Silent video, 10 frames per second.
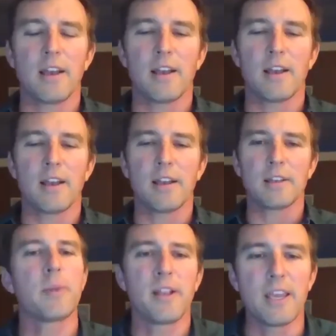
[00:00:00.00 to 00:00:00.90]
do have
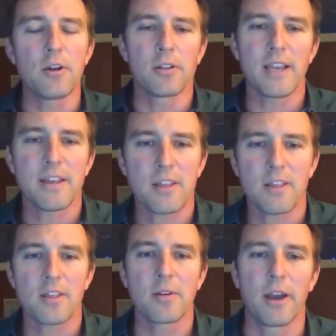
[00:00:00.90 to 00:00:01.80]
documented
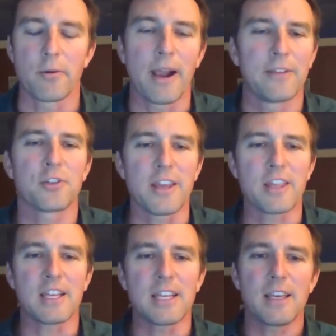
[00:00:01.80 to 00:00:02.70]
eagle nests
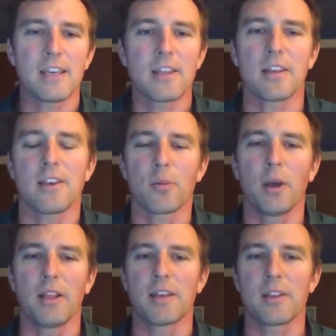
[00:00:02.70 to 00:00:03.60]
around
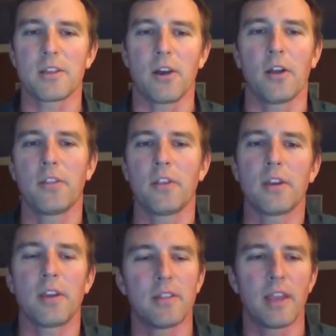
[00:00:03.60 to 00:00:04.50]
Tri-Cities, as well
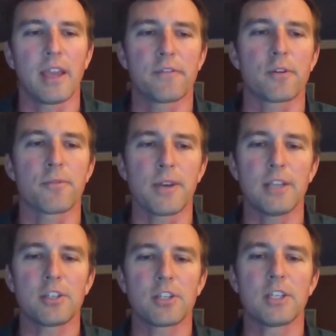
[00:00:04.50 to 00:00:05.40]
as in the
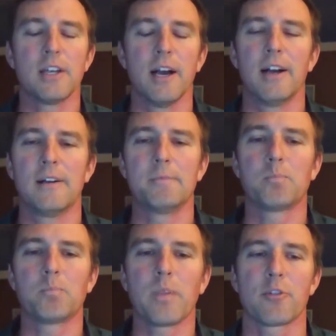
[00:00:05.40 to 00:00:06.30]
Hanford Reach,
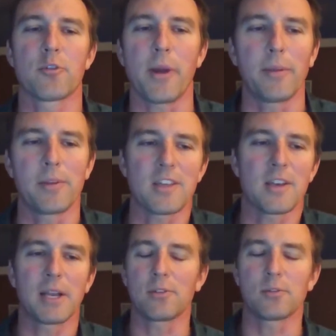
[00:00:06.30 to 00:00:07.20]
and
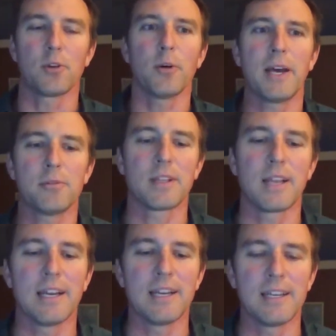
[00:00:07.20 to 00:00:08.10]
there's probably some I don't know
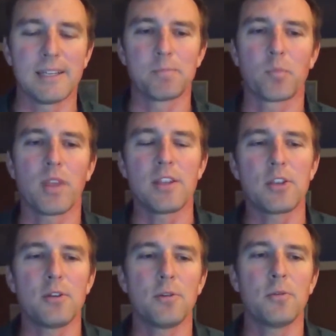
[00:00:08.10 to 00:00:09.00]
about.
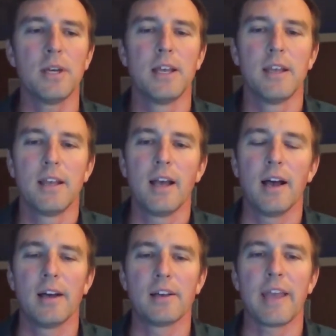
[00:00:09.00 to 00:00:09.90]
They do
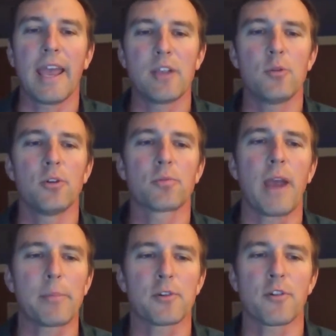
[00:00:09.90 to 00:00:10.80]

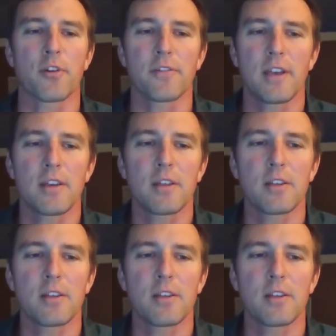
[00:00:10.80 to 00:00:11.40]
annual raptor